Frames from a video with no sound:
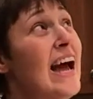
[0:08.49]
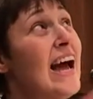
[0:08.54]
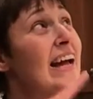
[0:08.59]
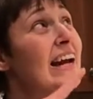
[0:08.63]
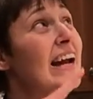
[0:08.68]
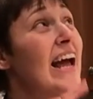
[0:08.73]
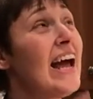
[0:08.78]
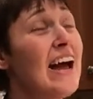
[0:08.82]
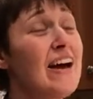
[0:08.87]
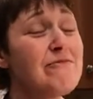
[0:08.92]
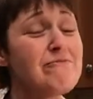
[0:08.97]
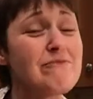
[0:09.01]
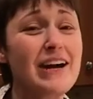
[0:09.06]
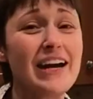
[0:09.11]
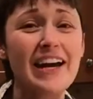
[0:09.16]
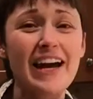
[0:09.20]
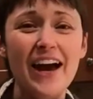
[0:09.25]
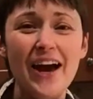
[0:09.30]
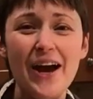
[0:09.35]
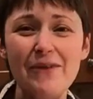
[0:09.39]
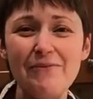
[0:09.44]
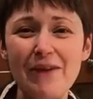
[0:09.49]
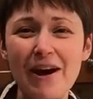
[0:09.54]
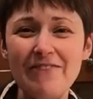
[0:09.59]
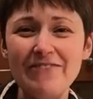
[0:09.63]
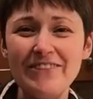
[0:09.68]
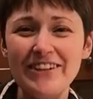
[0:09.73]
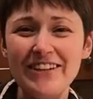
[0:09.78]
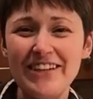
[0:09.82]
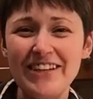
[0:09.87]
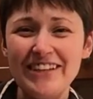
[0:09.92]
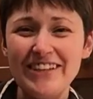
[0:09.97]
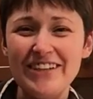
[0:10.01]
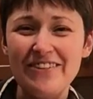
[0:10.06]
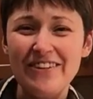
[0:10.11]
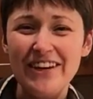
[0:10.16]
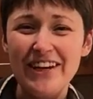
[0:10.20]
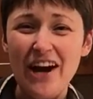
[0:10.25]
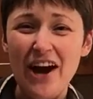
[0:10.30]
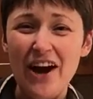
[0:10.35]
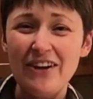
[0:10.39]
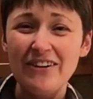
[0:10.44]
And I have my um, oven hood
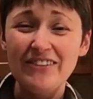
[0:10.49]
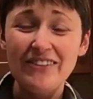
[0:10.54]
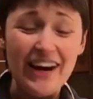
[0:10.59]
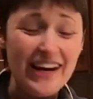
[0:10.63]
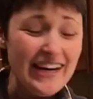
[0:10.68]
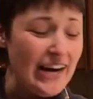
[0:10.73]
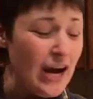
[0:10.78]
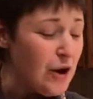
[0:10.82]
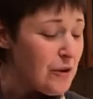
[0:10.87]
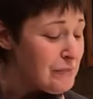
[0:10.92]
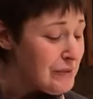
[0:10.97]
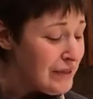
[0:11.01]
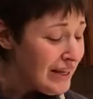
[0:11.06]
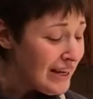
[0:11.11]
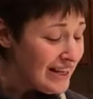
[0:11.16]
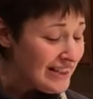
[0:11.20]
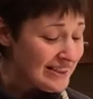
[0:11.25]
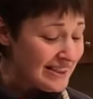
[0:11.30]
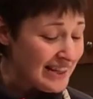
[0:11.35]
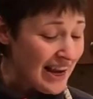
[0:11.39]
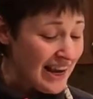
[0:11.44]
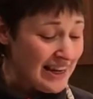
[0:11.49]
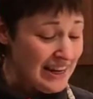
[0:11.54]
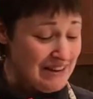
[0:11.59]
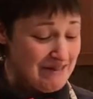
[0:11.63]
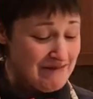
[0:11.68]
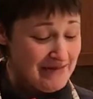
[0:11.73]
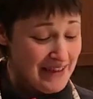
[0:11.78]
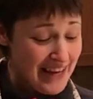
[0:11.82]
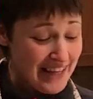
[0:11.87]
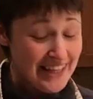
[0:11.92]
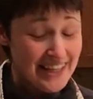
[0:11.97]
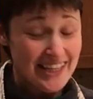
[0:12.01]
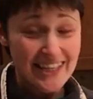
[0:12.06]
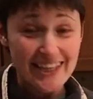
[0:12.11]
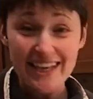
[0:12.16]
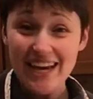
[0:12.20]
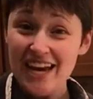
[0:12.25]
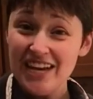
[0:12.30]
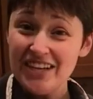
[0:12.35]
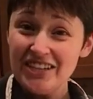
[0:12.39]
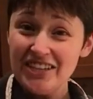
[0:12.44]
going on right now because I am
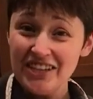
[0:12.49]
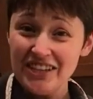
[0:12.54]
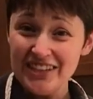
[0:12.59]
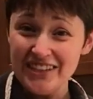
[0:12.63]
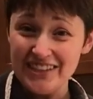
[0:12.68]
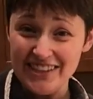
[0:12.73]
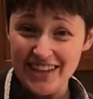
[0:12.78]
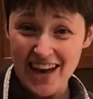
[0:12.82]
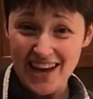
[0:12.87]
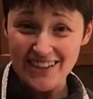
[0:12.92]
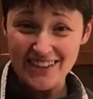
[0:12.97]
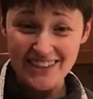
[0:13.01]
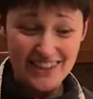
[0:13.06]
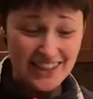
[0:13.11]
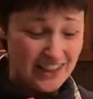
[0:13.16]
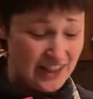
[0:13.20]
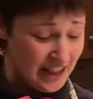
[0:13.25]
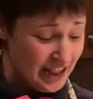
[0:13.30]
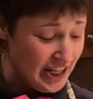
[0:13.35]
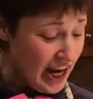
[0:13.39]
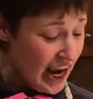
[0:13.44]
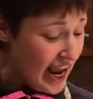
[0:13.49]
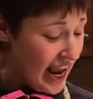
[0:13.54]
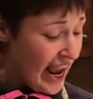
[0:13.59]
making chicken sausage.